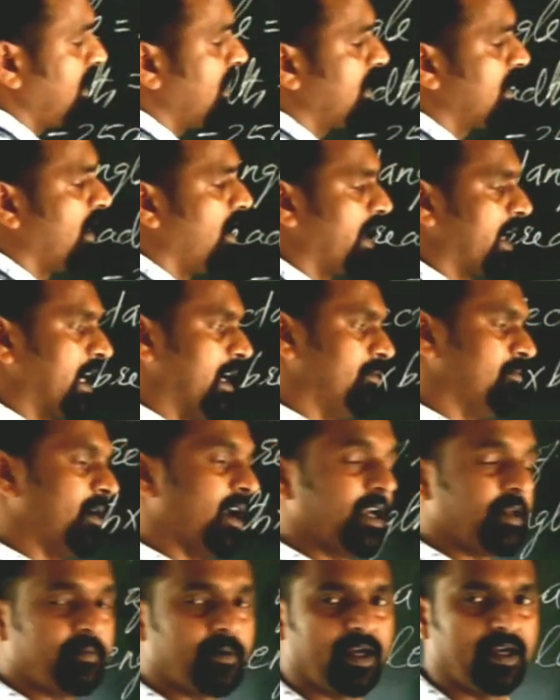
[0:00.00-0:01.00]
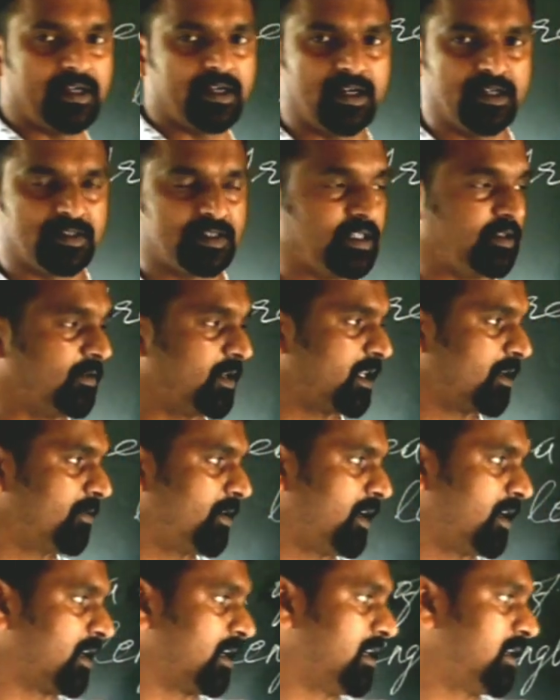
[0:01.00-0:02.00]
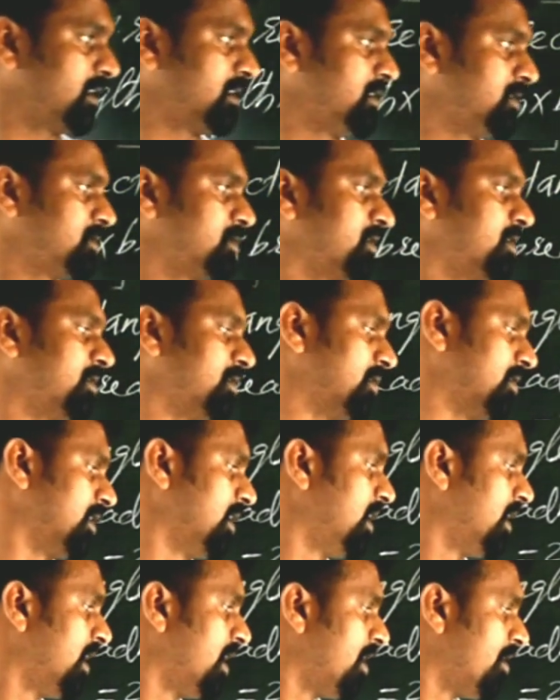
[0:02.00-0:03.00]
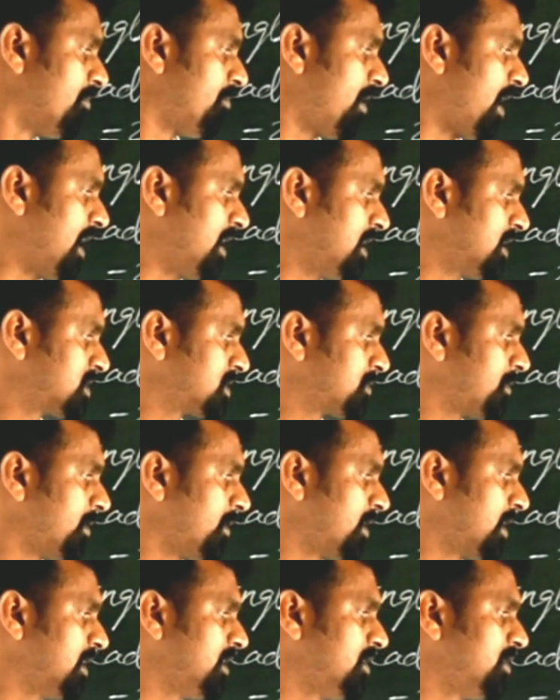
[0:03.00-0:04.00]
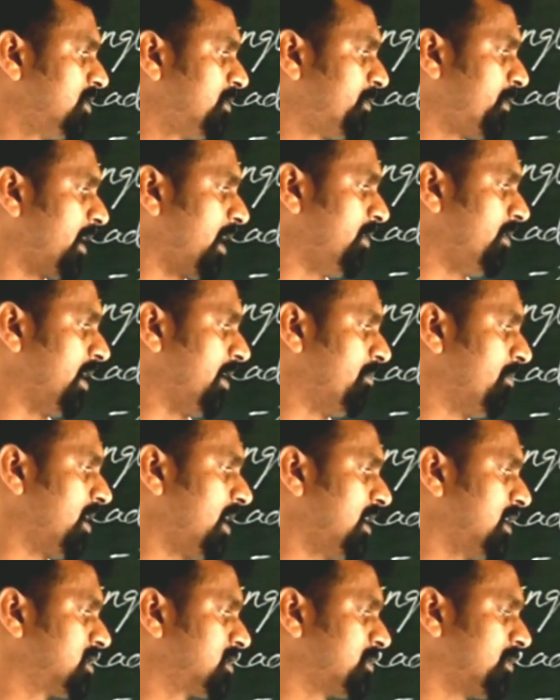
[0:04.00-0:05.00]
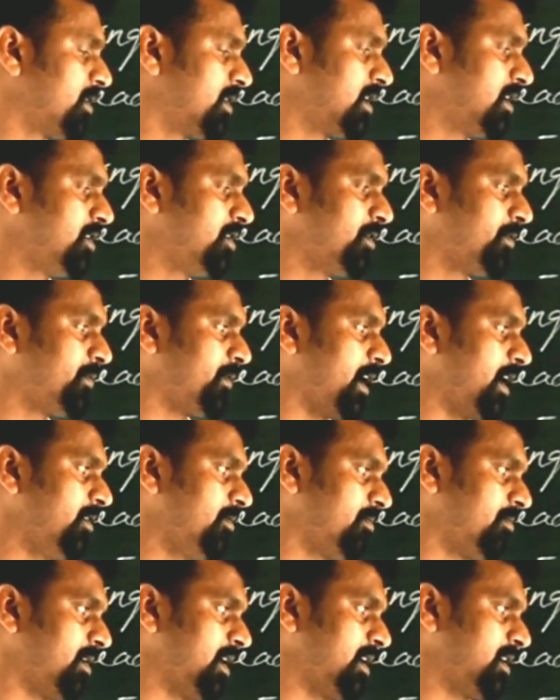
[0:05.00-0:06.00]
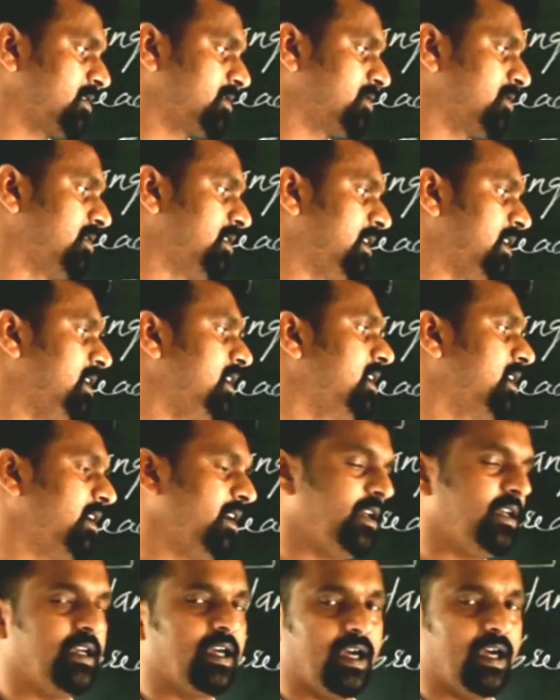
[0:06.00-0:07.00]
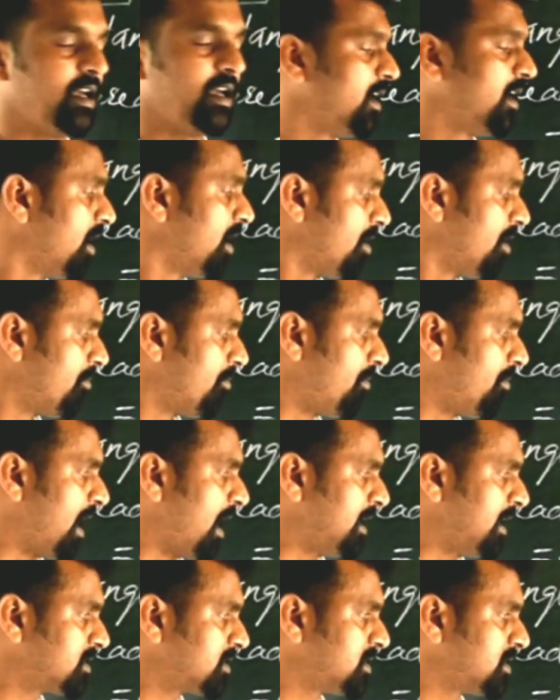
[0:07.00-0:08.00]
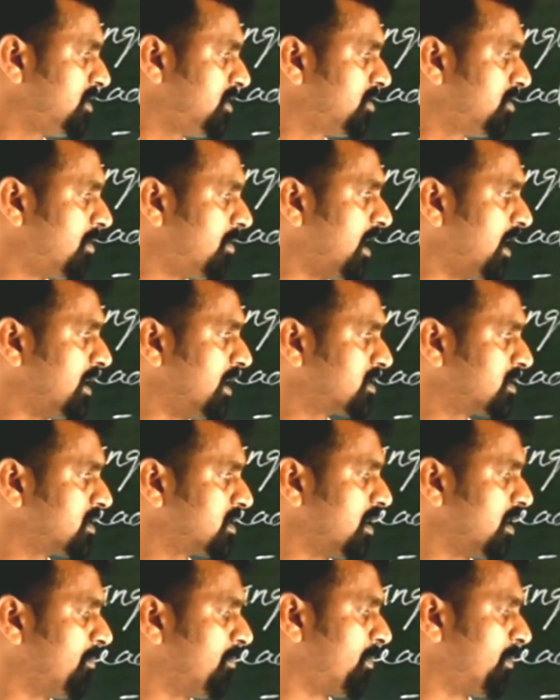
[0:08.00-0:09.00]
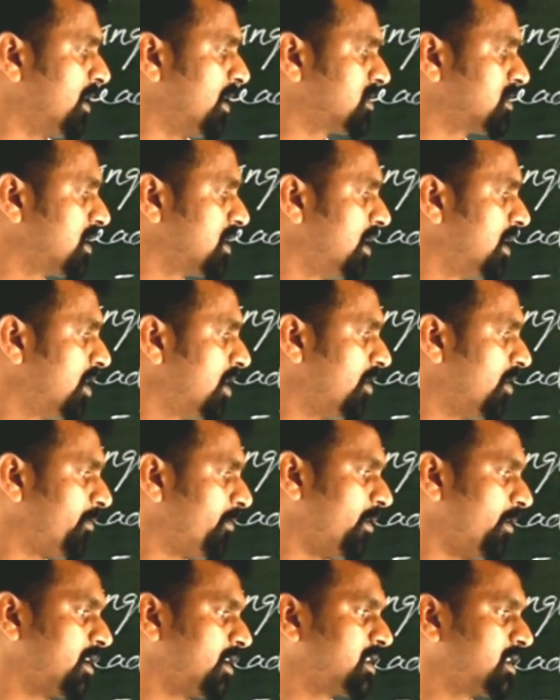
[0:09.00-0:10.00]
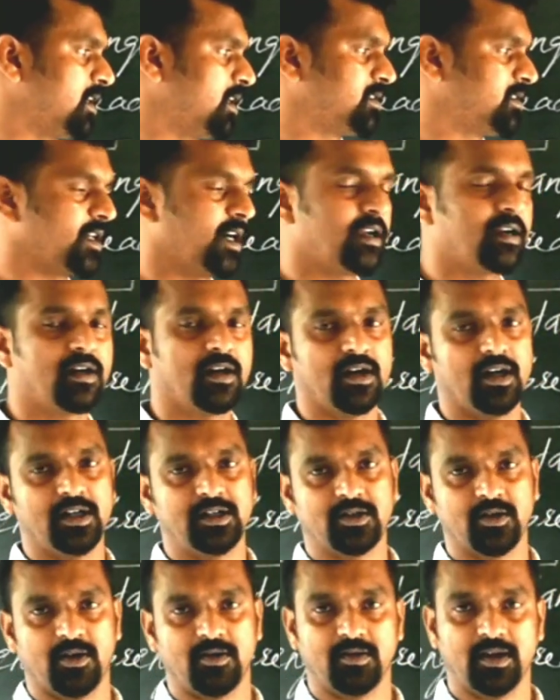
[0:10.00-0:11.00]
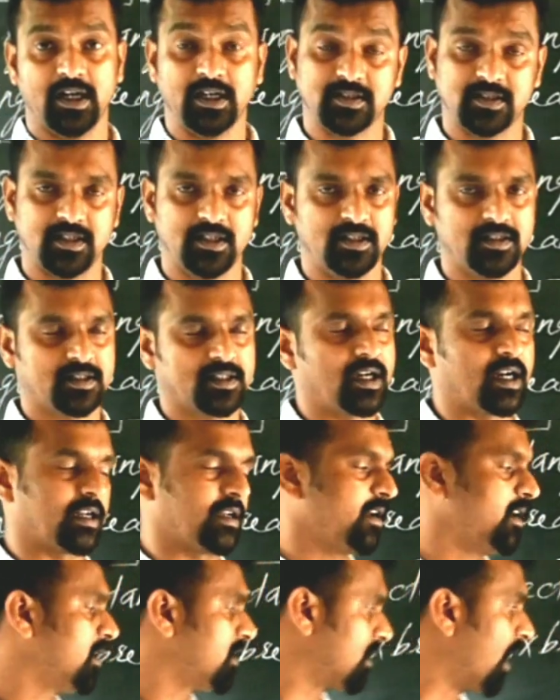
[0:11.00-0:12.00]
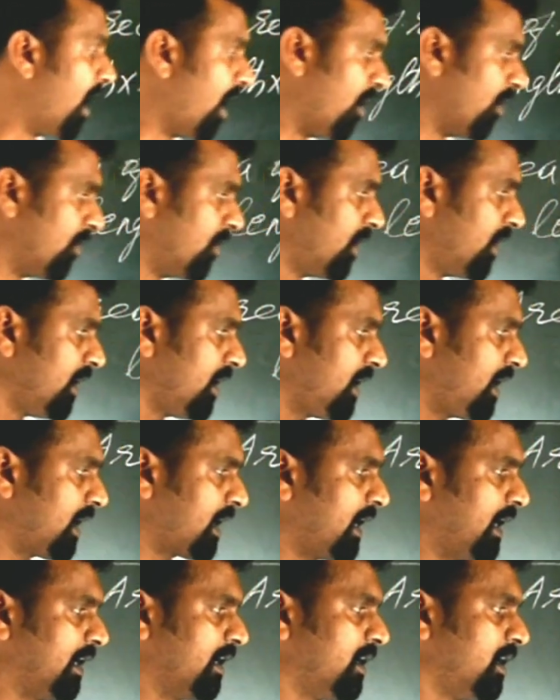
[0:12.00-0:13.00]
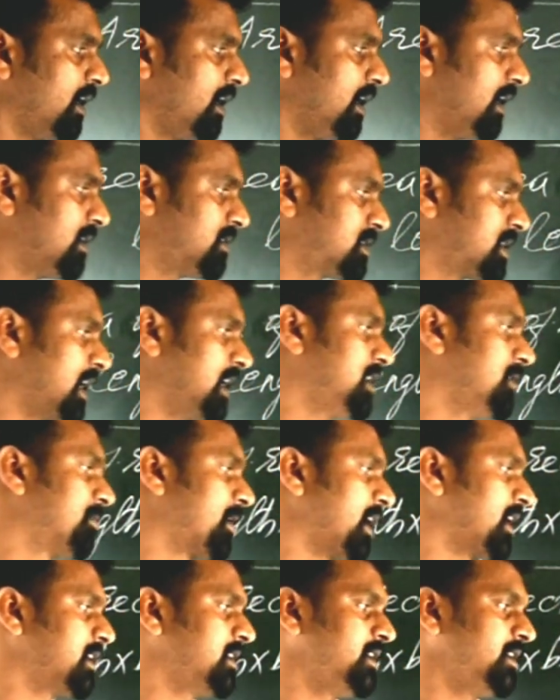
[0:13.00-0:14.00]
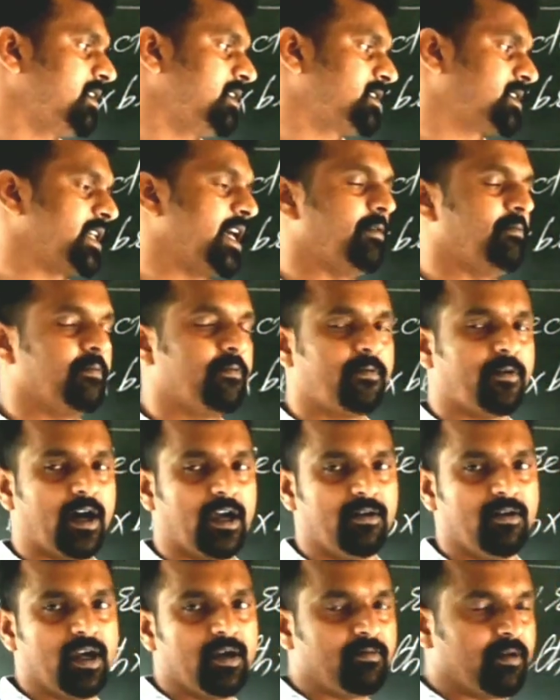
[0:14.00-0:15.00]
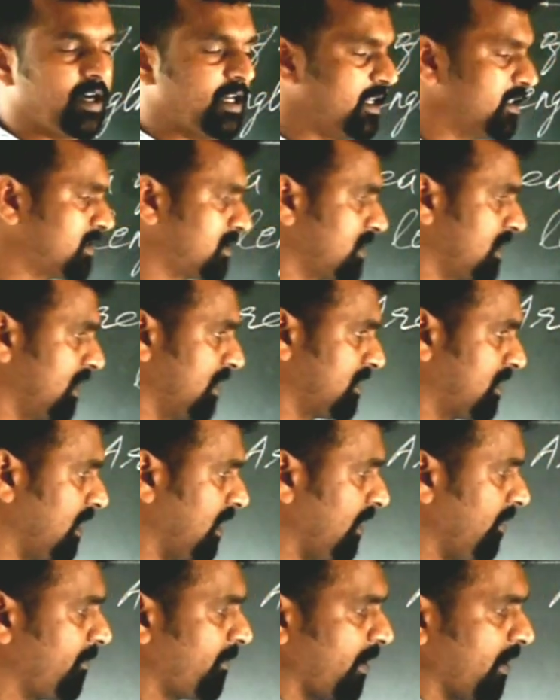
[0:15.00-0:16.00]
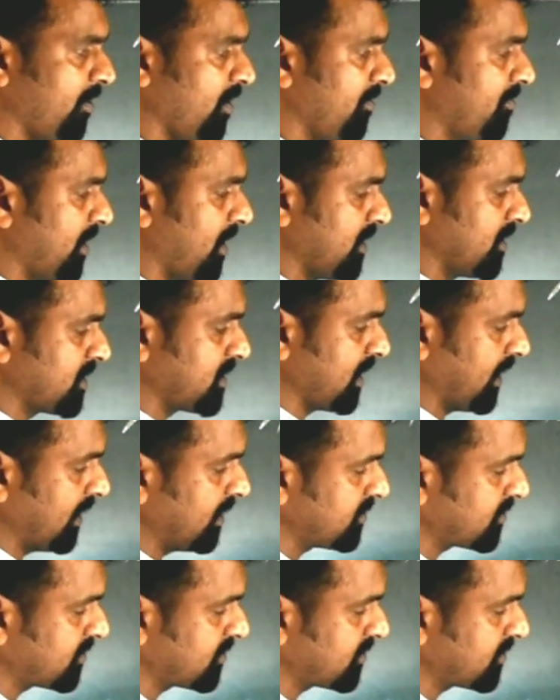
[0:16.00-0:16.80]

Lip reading: Now again multiply it and see whether we are getting this one or not. Minus 4 into 5a, minus 4 into 5, minus 20a. Minus into minus plus 4 3s are 12. Yes, it is correct. Now again inside the bracket it is same, 5a minus 3, 5a minus 3.